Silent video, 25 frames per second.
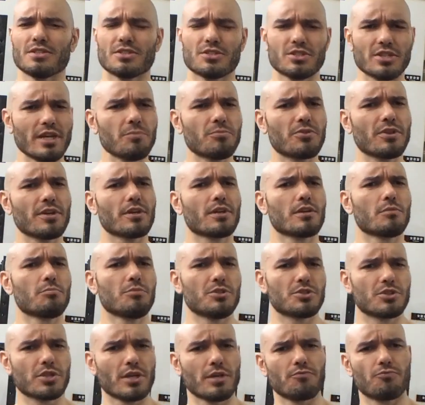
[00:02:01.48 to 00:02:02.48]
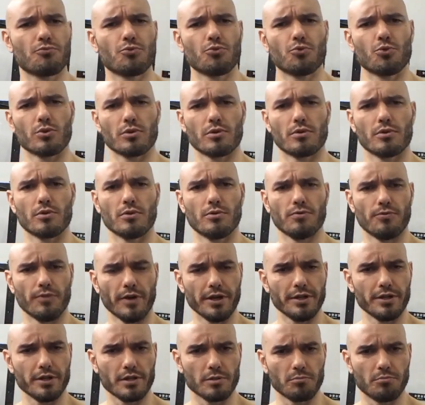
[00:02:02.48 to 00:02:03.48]
same thing can be said for
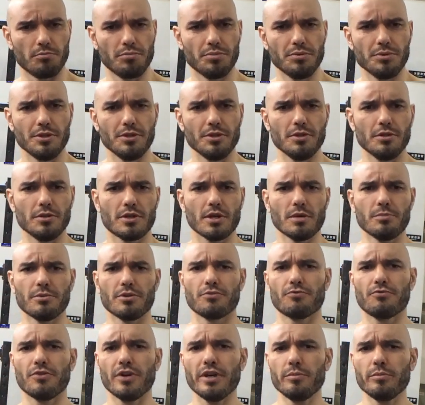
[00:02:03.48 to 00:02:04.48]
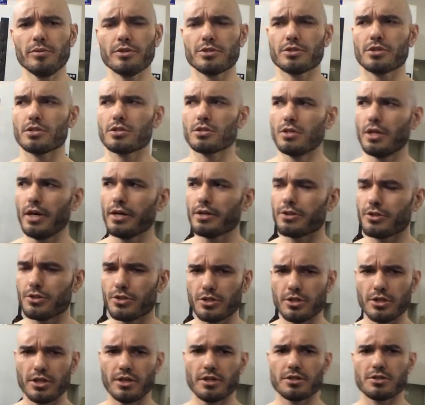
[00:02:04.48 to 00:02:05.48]
fighting. Becoming famous is not
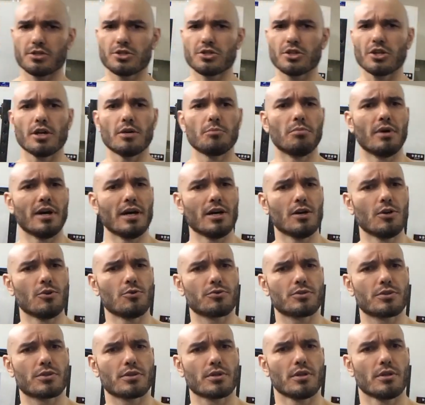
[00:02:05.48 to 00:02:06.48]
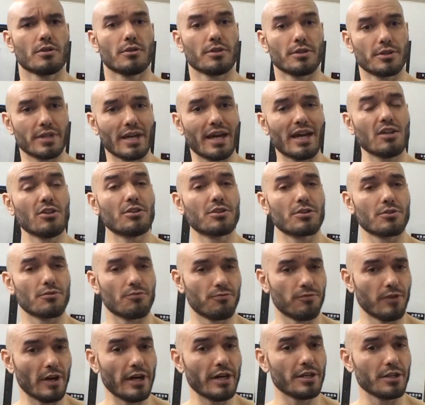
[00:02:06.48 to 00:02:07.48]
just about the talent of
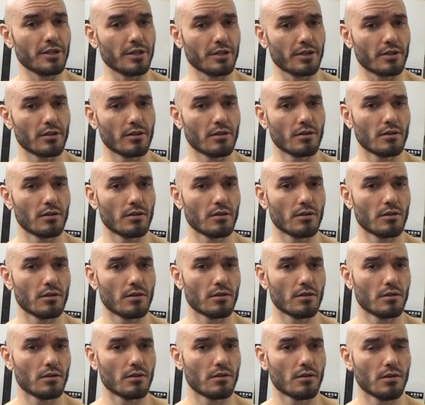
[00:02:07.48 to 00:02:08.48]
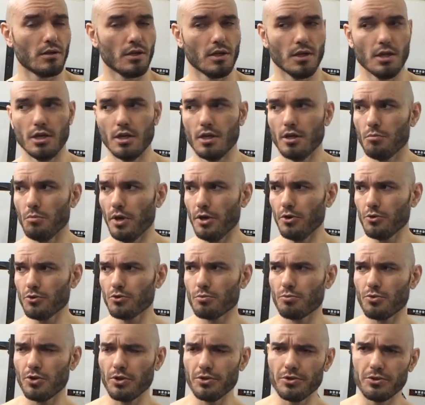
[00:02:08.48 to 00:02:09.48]
fighting. My older
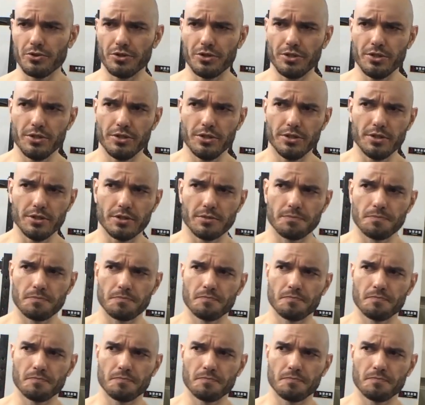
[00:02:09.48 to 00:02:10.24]
brother, he